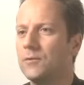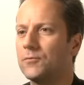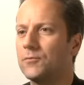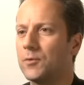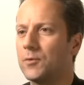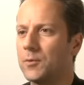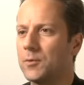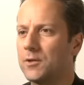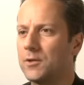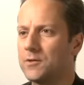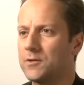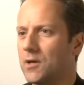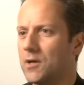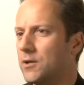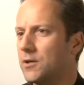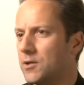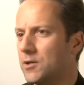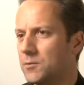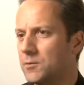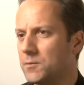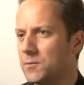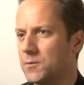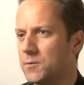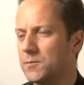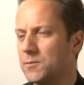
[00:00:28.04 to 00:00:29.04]
From the design
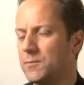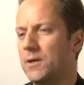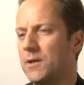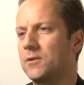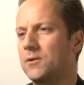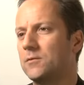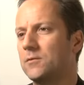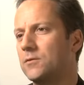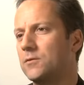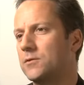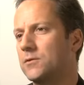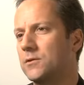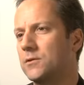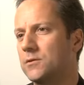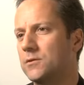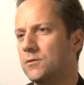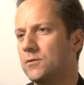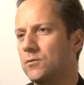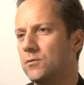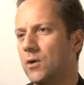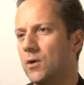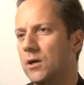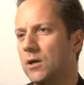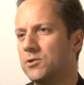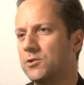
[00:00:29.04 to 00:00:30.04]
team's perspective, it's
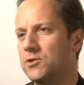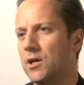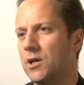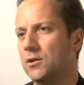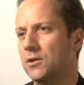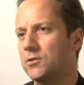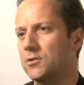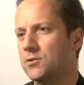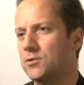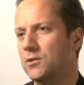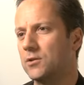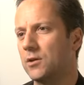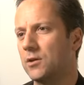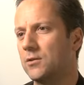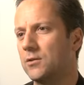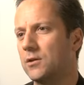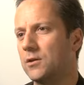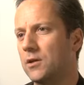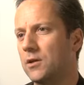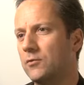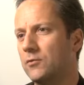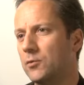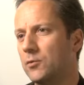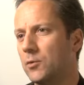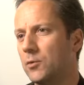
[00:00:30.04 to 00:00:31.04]
quite a challenge, and I
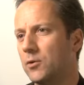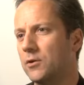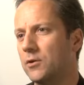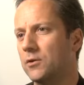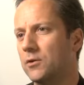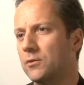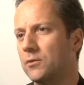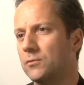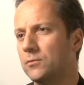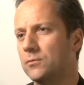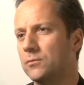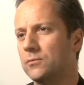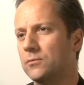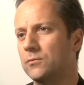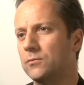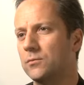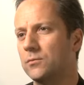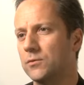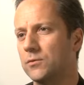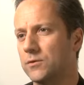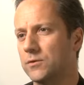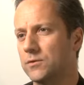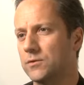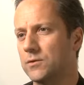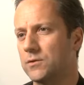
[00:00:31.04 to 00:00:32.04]
think everybody on it
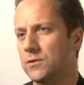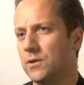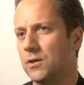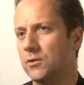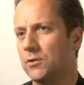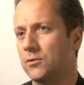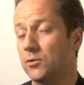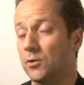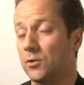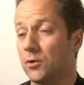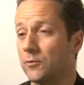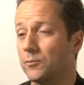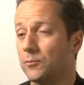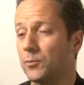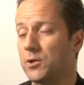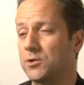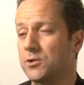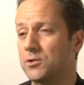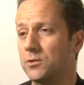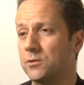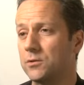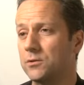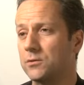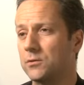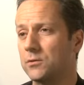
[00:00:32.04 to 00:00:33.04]
was under a lot of
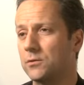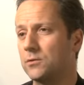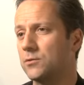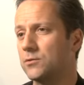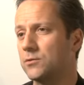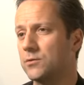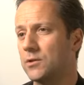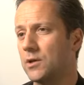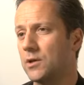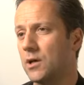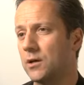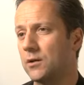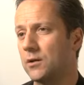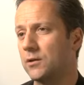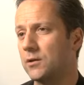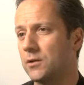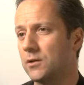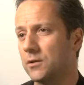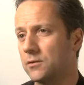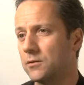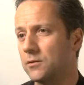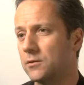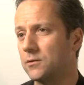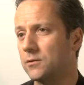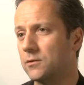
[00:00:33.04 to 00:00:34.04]
pressure, including the
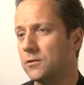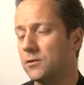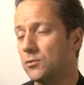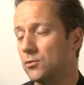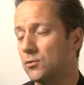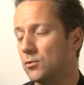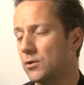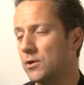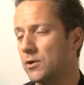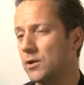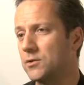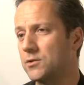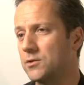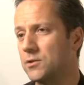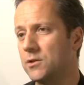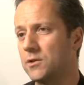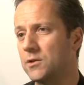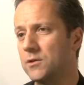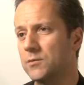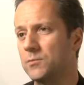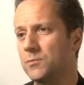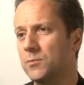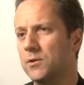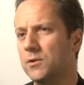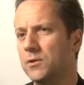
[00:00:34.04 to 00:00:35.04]
architect and all of the
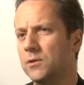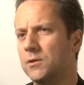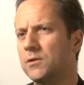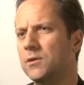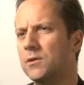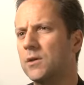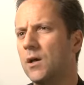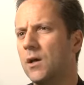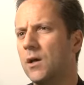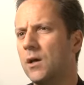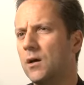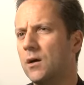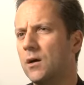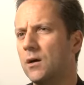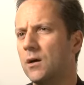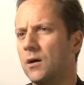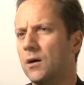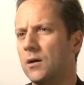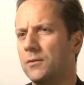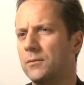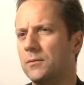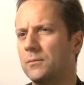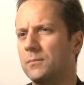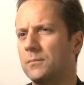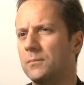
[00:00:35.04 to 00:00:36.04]
engineers. But
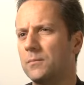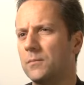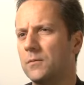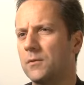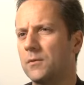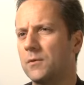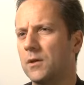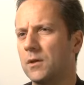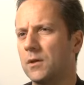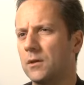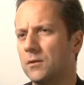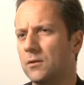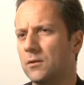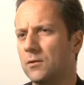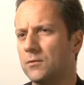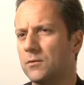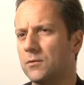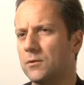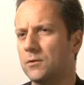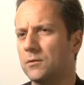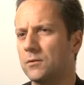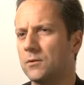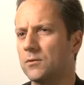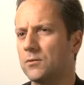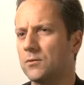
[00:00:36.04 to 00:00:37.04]
I think there
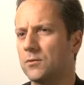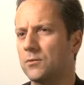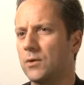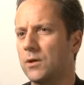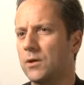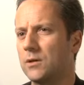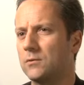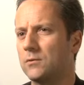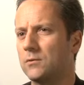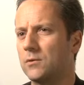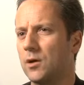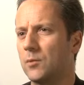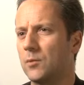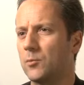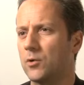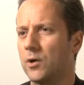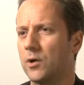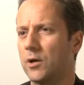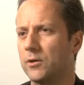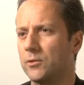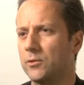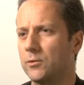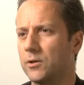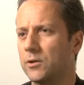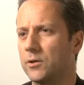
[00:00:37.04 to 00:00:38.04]
was a great
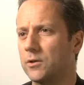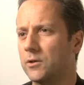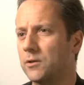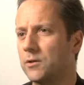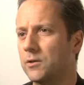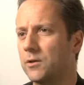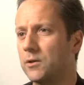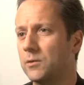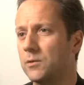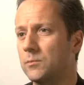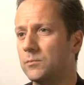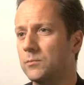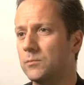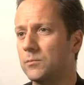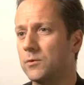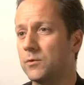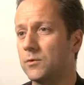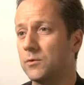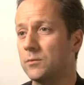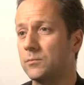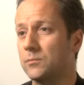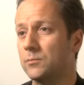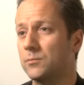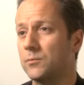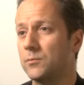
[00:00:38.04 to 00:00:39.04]
camaraderie in the team
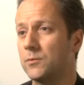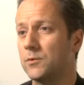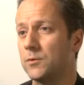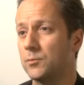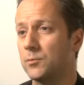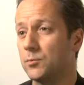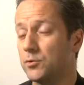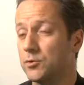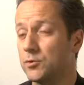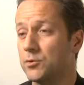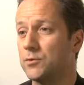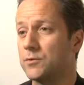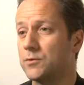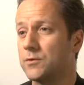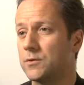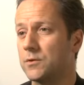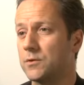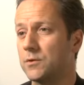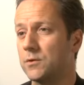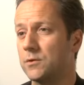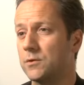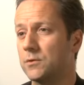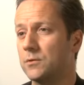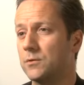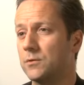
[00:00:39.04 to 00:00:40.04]
to produce
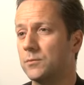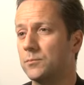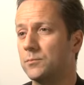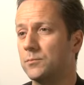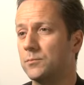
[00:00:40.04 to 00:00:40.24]
the